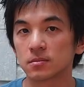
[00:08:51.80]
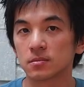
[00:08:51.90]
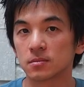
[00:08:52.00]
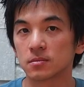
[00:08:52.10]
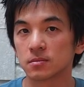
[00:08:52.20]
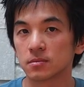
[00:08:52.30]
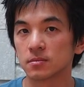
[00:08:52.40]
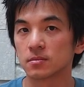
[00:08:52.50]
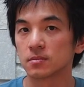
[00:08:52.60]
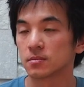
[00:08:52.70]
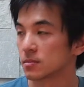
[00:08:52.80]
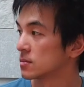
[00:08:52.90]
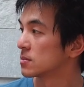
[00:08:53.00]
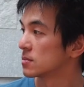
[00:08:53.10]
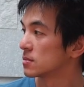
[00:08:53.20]

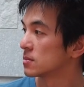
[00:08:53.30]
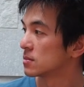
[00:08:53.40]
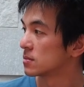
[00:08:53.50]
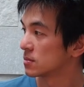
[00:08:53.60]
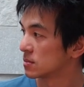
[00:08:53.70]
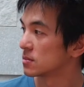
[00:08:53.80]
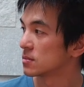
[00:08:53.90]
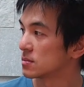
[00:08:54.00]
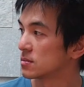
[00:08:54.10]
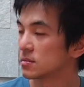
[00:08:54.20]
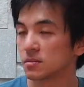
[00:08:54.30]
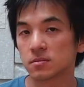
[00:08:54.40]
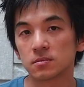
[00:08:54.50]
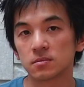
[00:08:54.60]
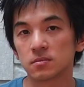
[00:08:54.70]

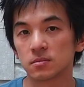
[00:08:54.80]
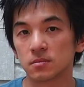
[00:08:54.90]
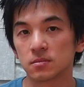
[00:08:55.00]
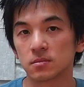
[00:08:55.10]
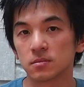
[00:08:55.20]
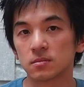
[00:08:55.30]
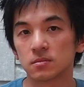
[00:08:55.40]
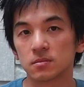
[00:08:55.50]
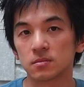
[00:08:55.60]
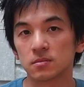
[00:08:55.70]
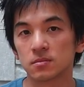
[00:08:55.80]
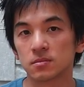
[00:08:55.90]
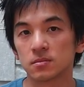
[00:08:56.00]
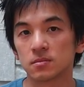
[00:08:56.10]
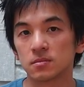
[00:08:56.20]

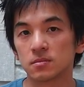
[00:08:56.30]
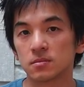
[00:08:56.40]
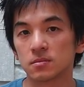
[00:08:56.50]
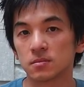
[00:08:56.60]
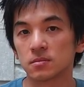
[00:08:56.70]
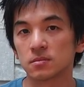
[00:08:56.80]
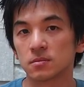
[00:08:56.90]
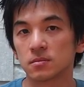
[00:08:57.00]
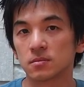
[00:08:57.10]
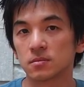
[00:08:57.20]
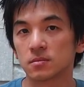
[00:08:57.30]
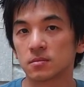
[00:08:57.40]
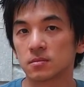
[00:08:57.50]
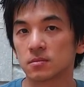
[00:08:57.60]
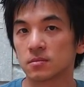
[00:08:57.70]

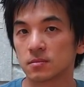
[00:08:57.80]
This person isn't speaking.